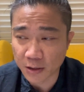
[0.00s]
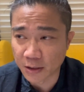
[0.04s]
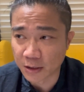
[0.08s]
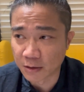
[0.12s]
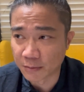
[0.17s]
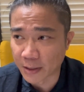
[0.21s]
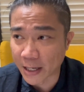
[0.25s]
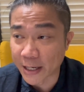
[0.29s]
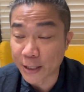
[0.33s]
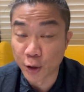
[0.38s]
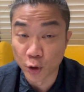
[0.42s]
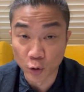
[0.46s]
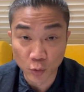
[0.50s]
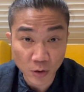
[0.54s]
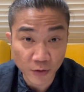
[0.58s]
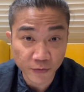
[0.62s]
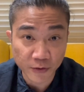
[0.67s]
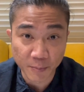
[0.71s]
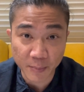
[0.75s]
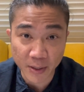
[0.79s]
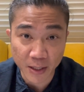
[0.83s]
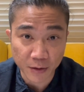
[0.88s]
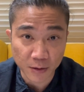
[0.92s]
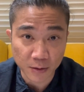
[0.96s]
I know of
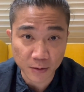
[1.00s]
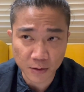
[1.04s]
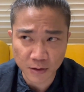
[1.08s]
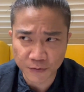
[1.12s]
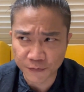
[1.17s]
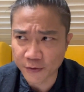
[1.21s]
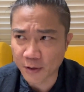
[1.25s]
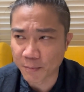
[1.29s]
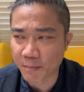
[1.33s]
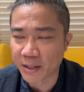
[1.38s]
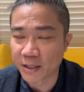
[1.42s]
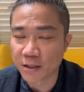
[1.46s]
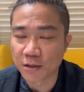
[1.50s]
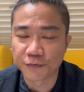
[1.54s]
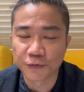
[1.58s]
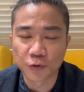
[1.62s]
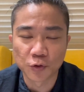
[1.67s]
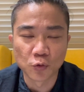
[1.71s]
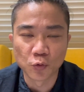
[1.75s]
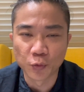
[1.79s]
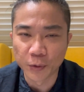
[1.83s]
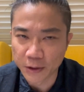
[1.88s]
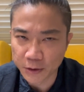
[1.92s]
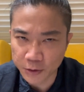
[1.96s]
the method. In fact, many of
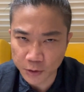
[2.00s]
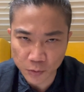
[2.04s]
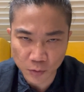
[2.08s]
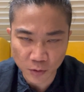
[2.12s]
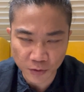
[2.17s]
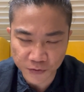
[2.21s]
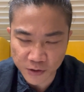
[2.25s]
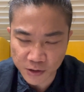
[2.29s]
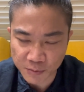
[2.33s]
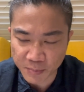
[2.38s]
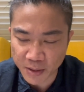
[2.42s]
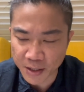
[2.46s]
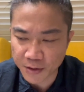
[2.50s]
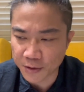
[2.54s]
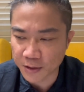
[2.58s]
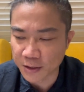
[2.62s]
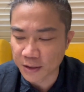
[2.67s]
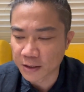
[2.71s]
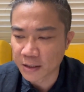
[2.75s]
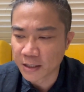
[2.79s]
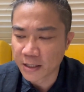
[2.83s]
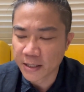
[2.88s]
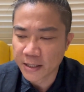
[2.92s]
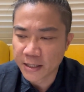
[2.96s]
you will know of this
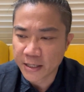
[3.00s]
method.